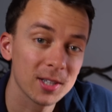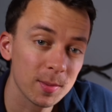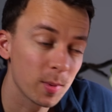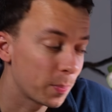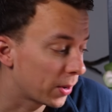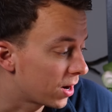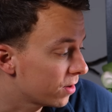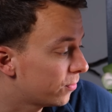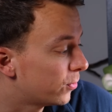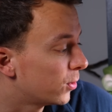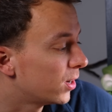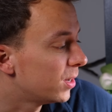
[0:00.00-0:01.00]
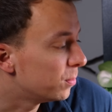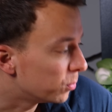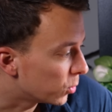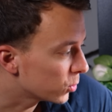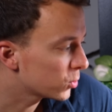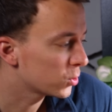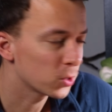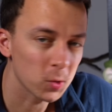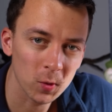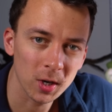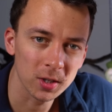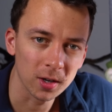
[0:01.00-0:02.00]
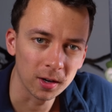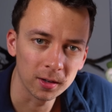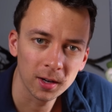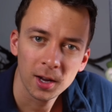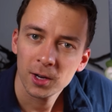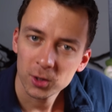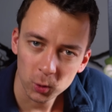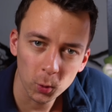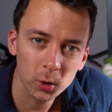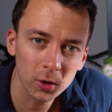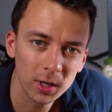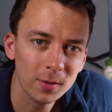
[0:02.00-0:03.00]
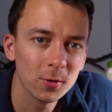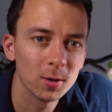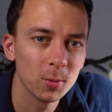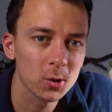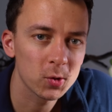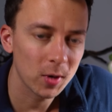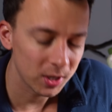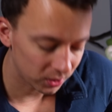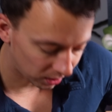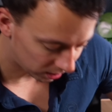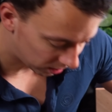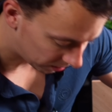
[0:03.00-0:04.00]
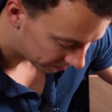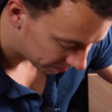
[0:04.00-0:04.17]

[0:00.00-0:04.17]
start preparing for the moss dry start. So what do you need for a moss dry start?